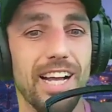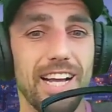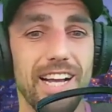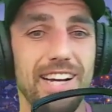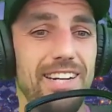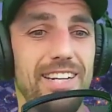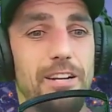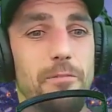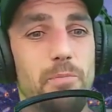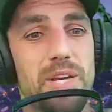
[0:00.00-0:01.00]
uh,
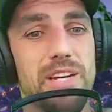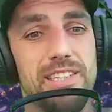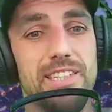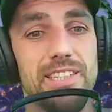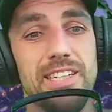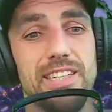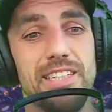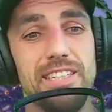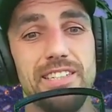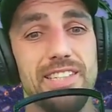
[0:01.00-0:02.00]
yeah, yeah,
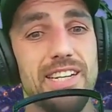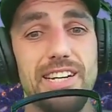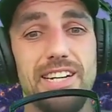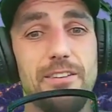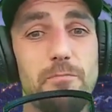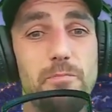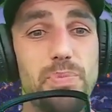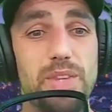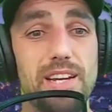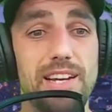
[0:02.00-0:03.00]
he's uh,
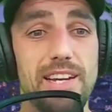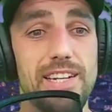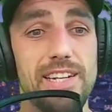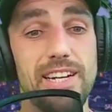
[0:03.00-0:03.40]
uh, yeah.